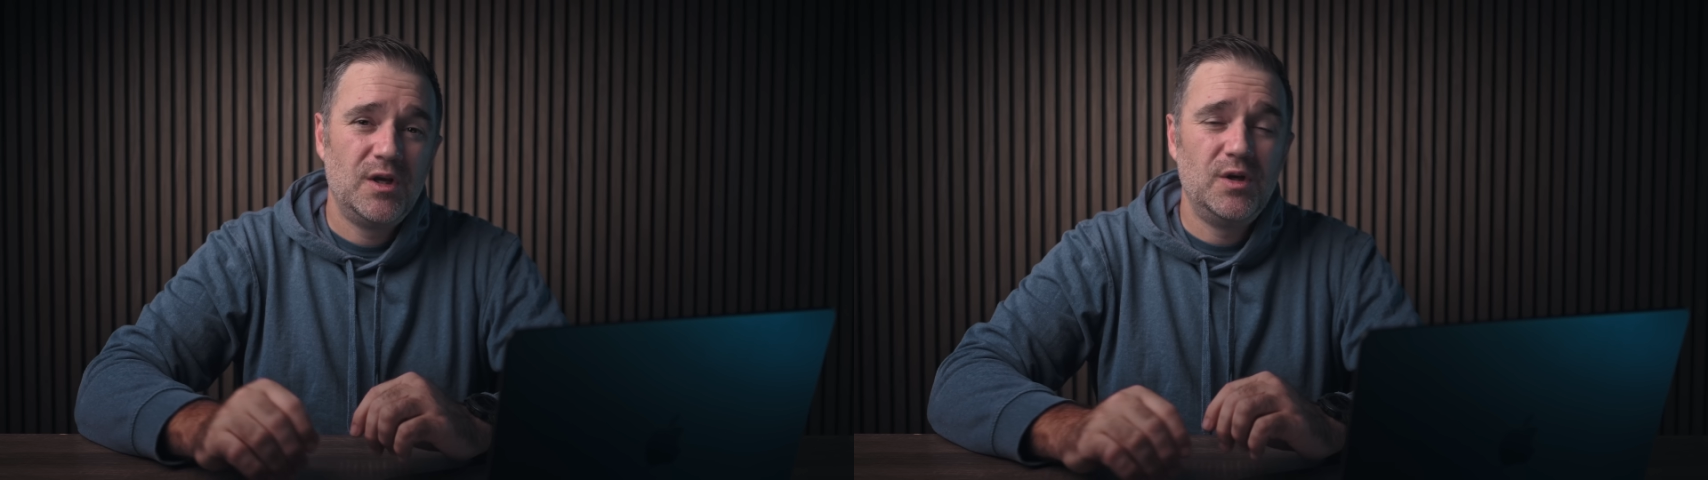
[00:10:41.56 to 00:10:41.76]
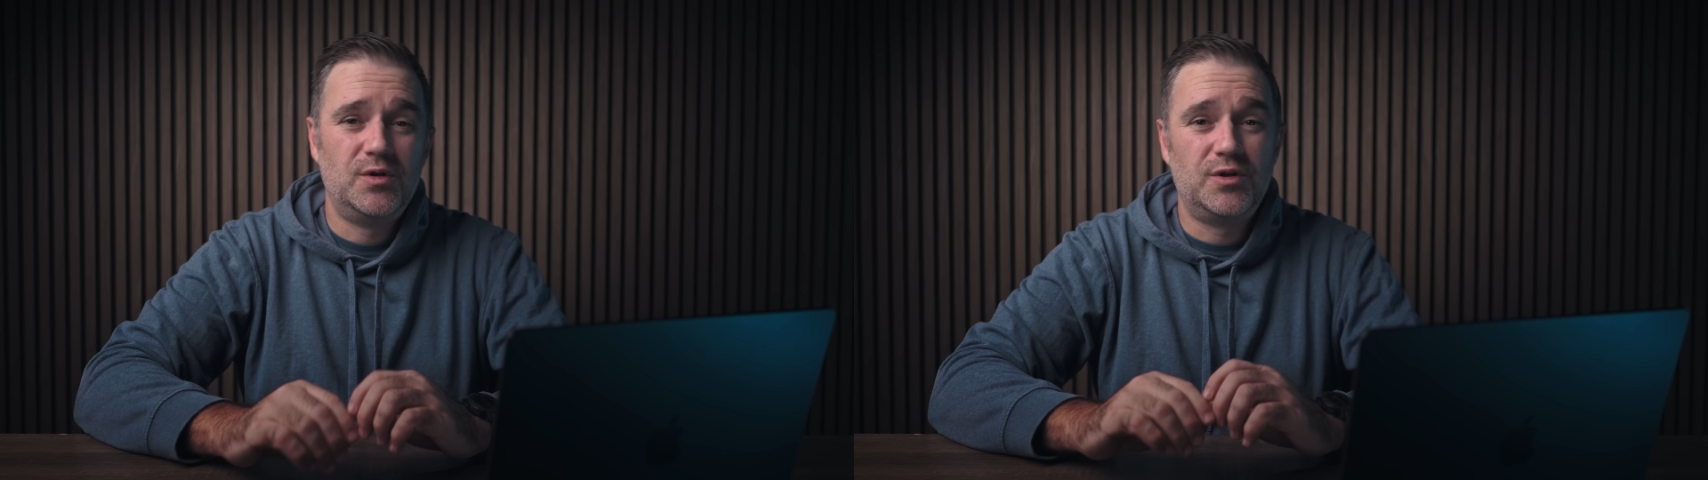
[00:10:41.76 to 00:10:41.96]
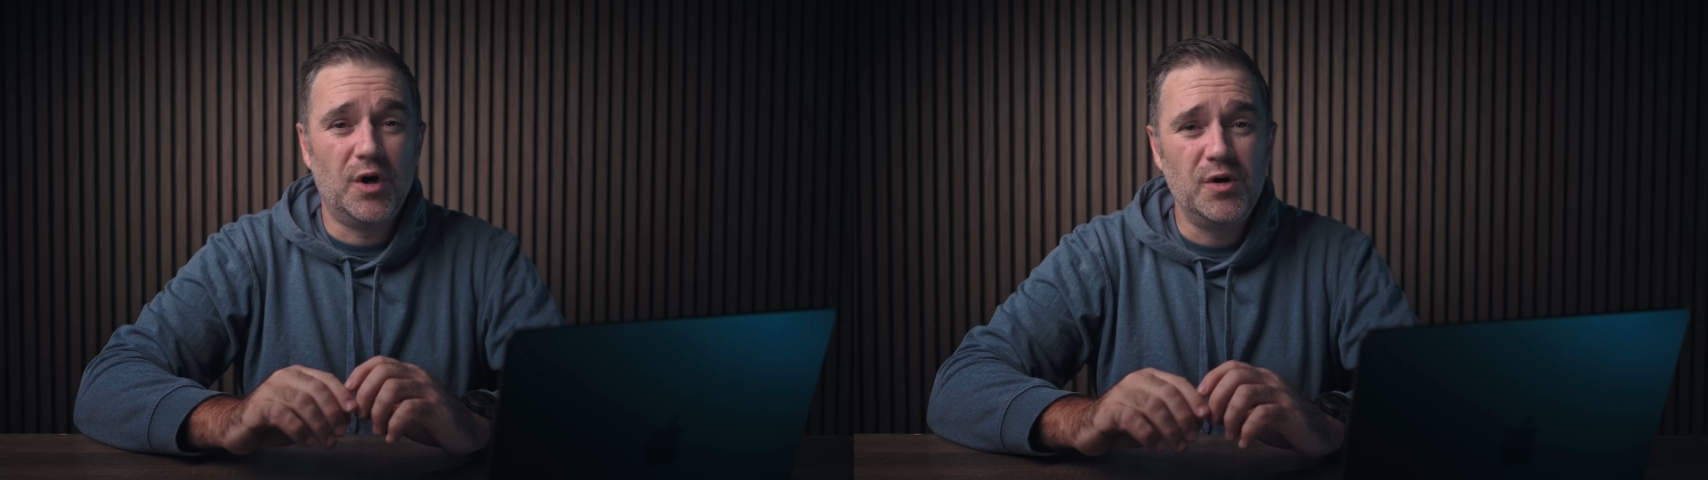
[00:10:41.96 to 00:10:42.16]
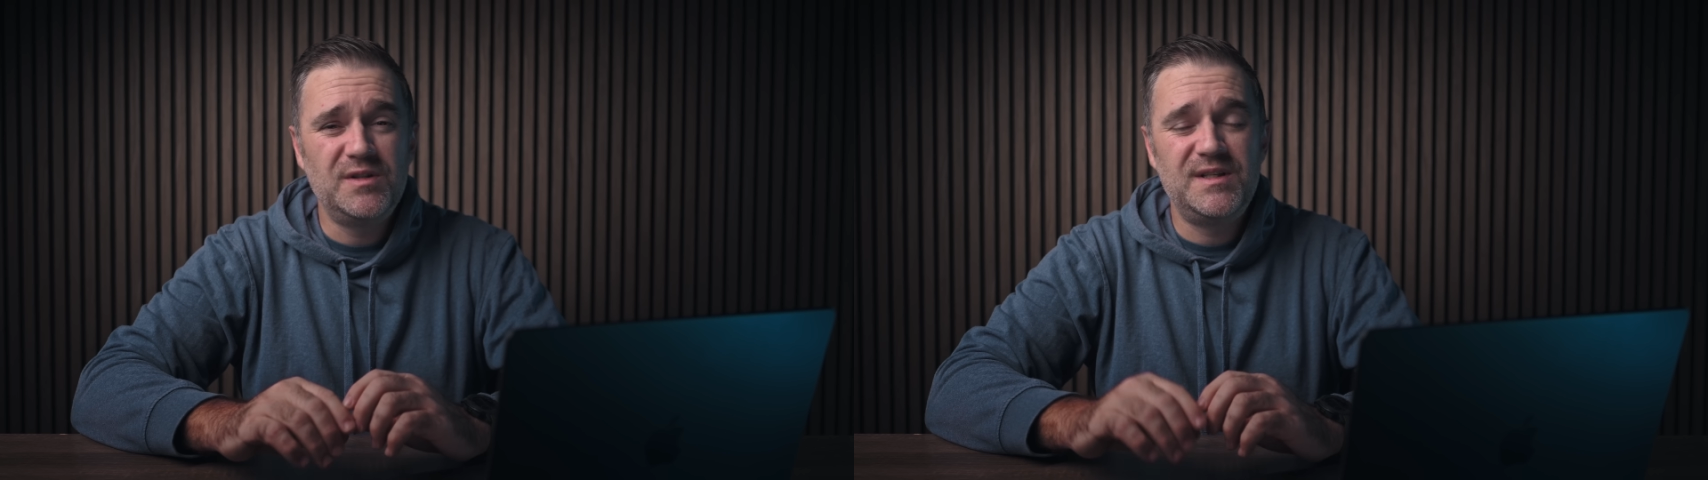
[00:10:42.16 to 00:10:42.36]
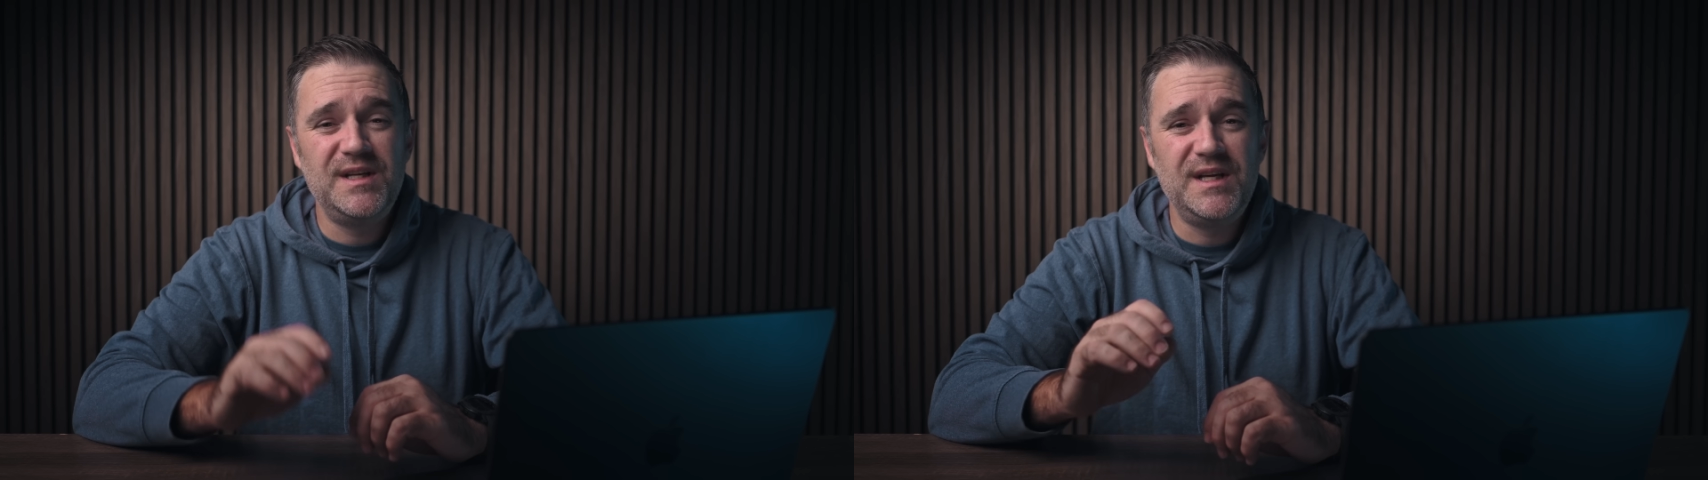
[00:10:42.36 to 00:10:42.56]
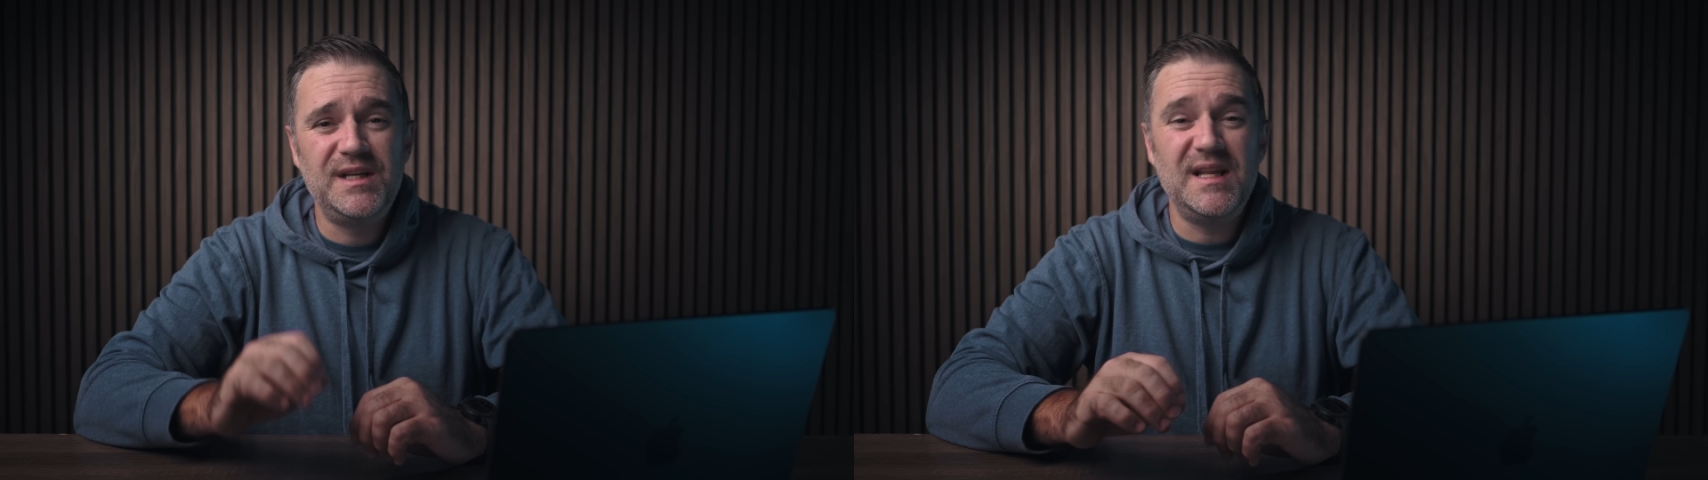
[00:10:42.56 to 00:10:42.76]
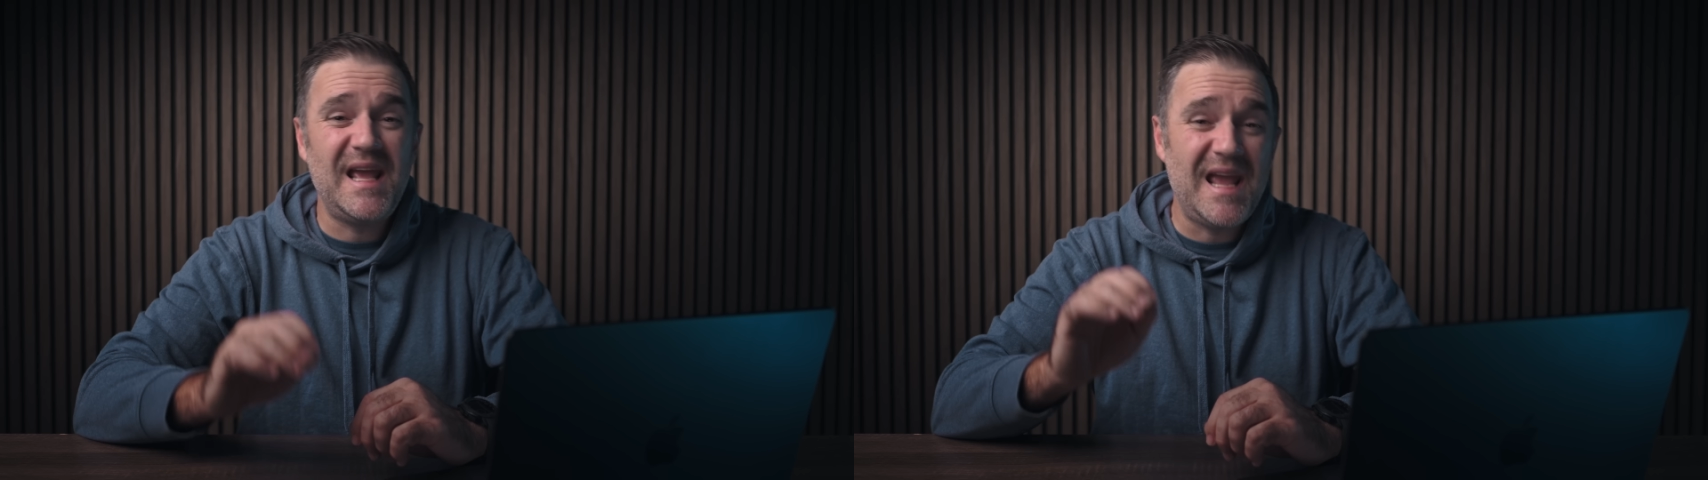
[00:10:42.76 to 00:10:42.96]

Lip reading: You don't need